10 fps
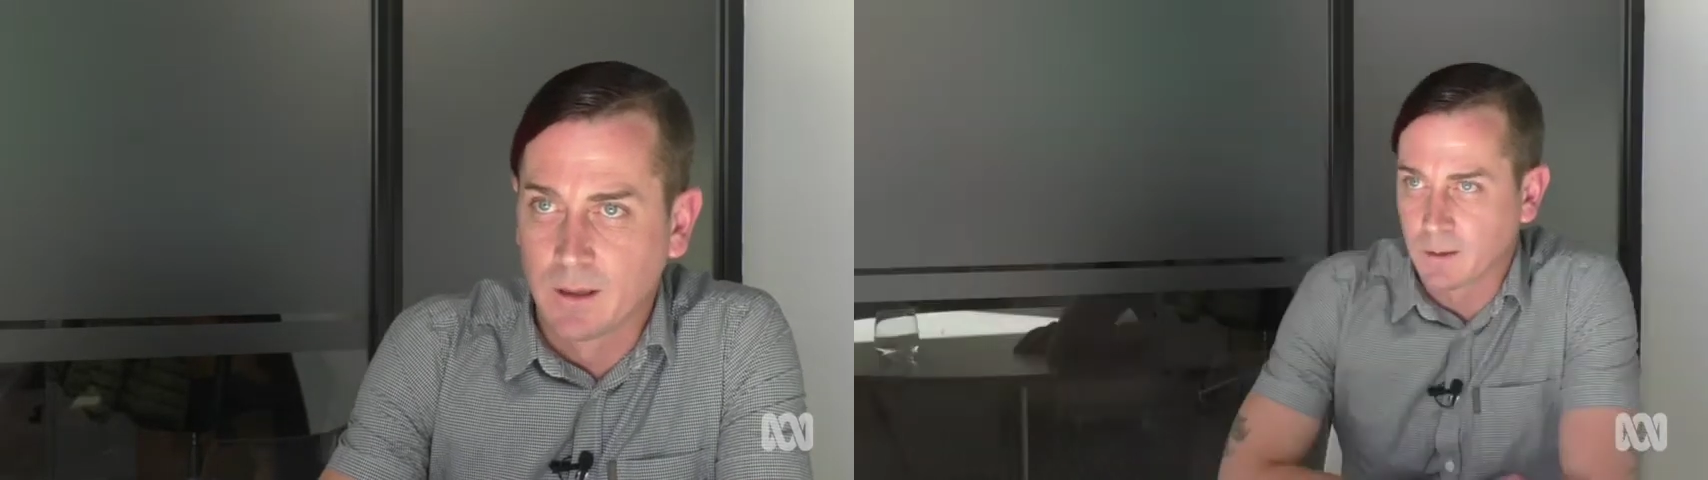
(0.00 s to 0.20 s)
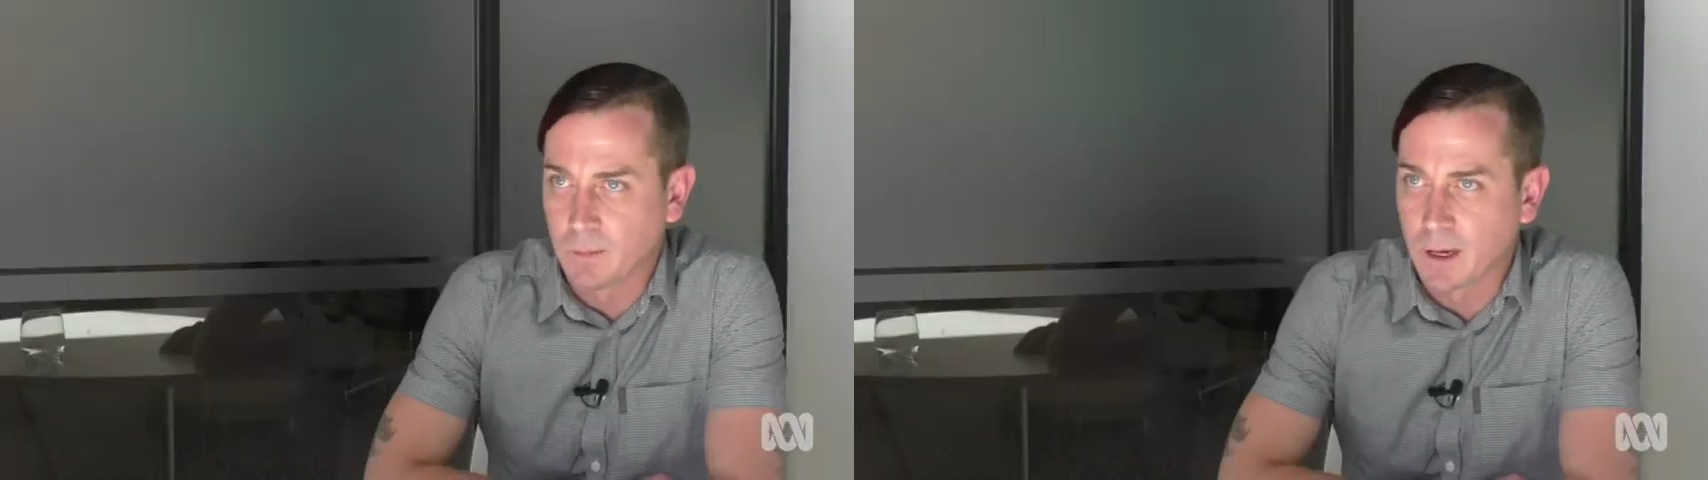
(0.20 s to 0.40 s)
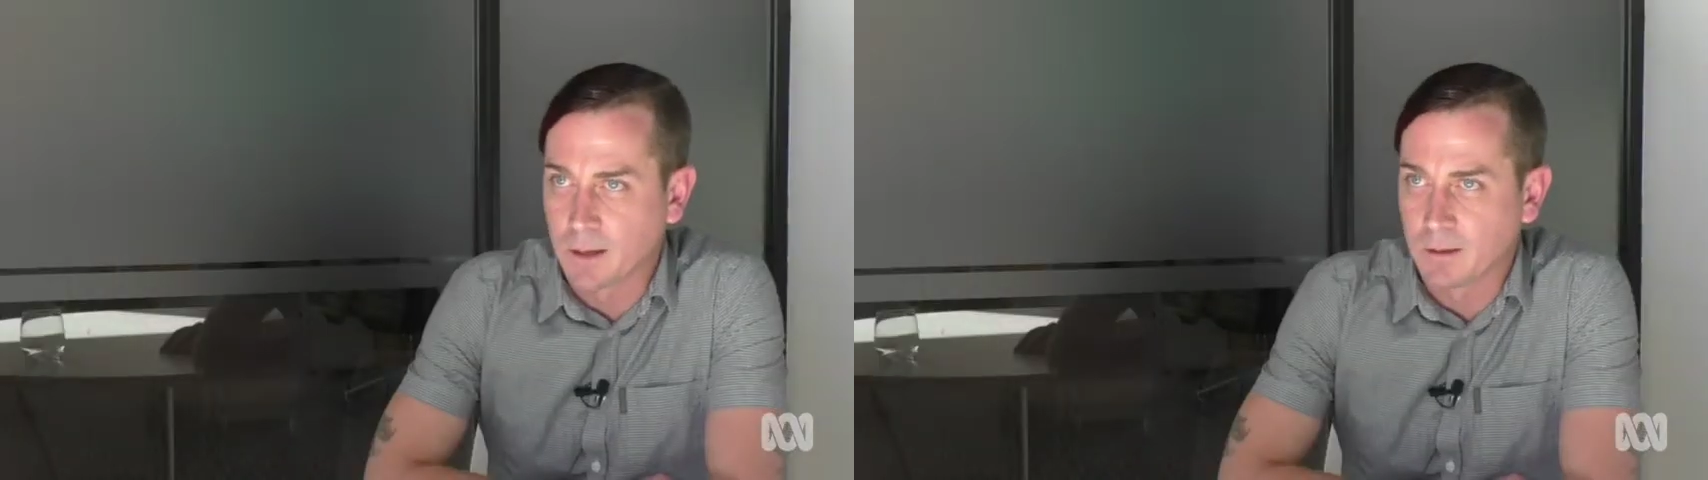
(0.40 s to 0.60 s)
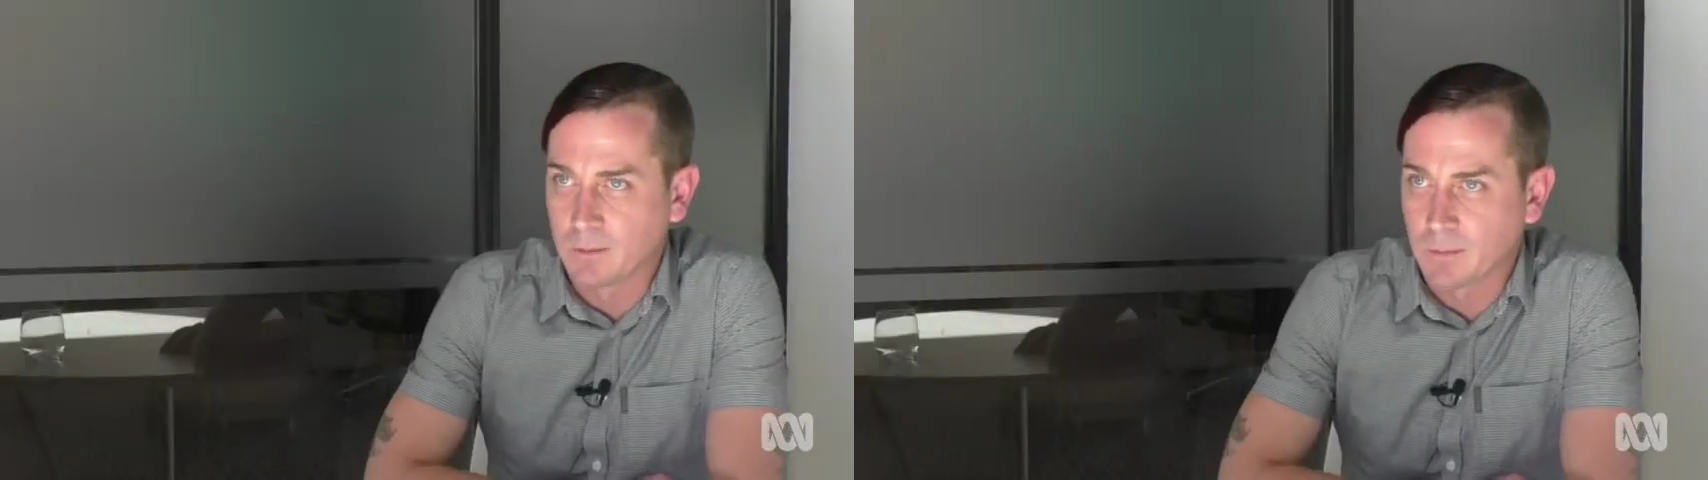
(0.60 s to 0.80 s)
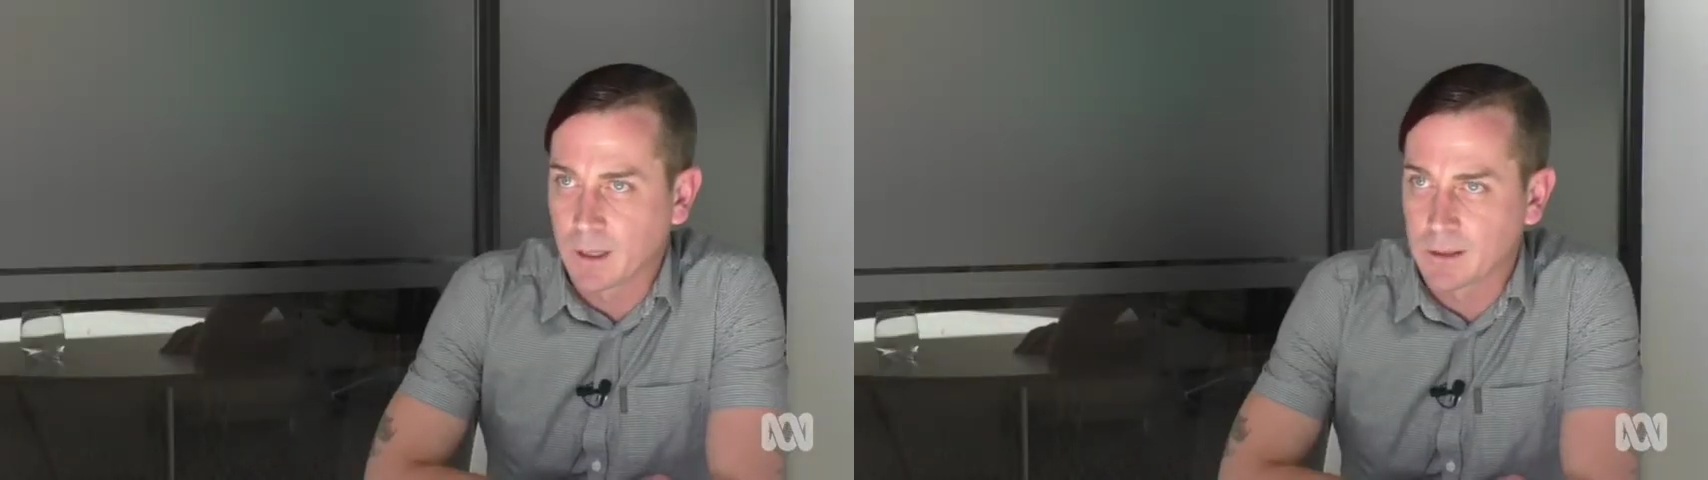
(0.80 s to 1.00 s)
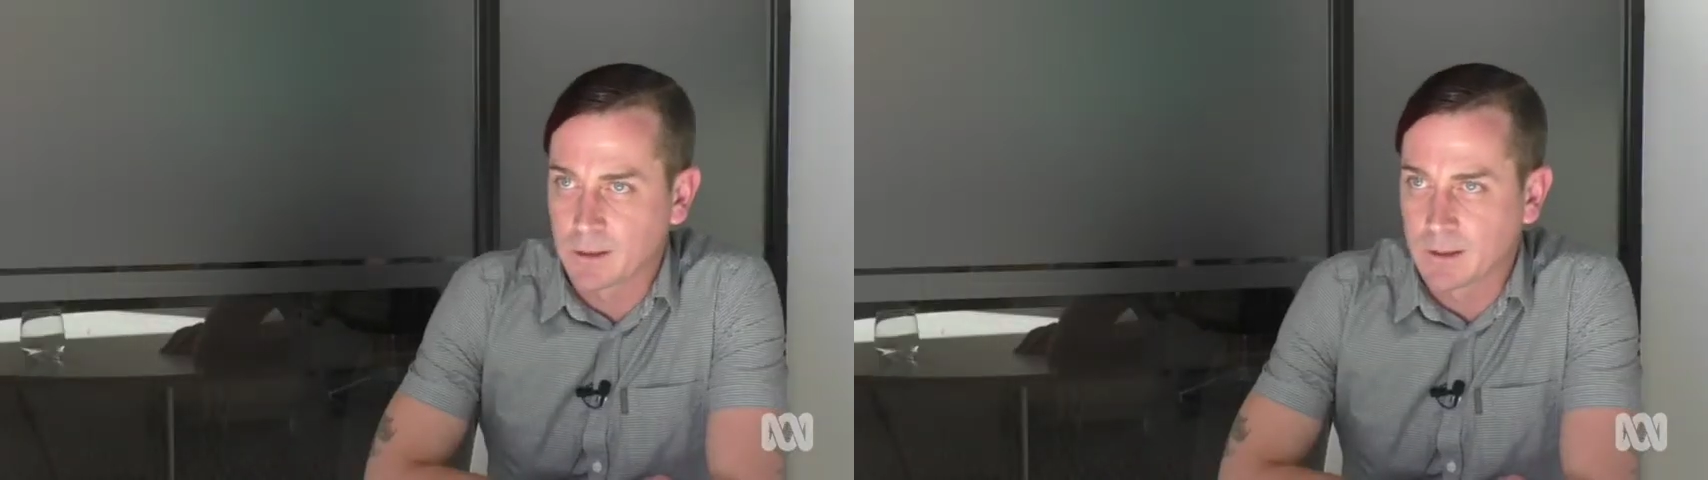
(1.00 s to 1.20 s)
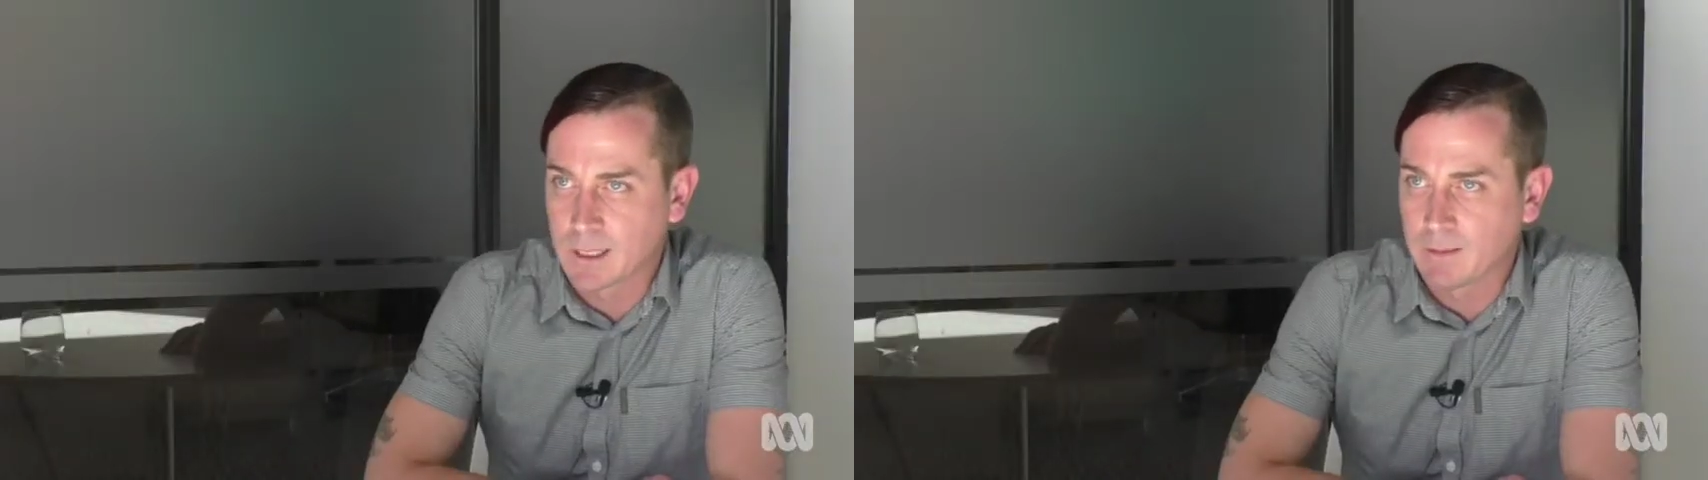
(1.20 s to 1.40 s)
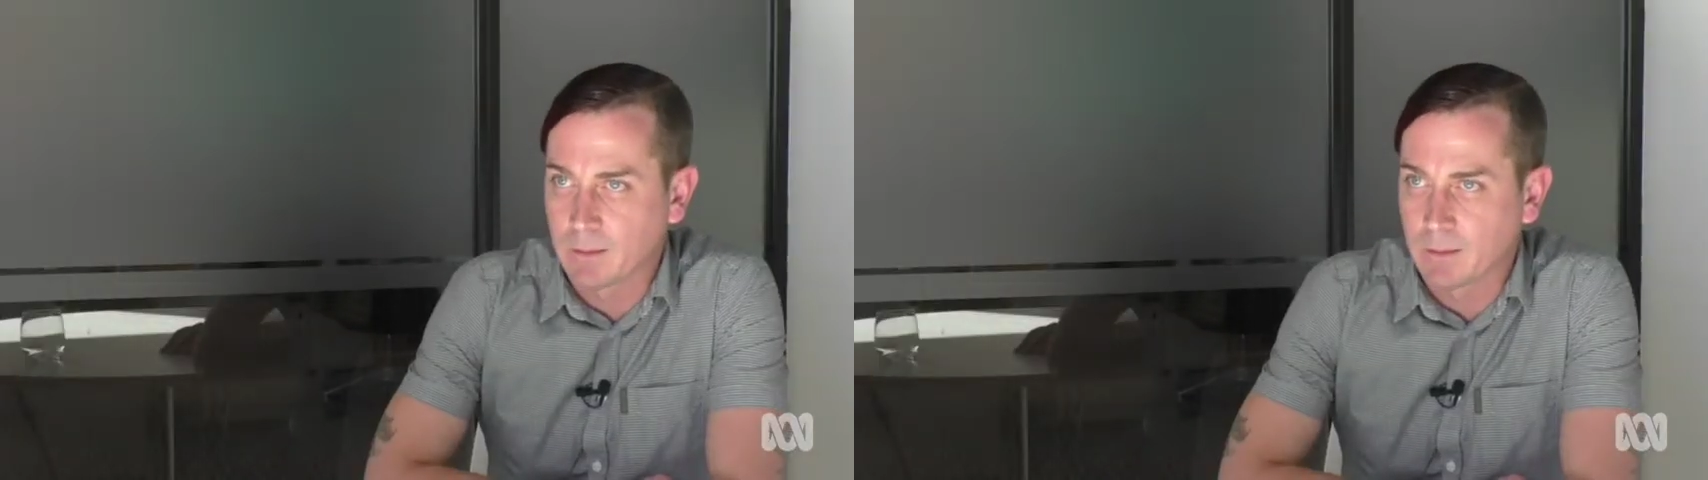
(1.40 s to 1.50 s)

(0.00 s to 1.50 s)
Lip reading: So my students come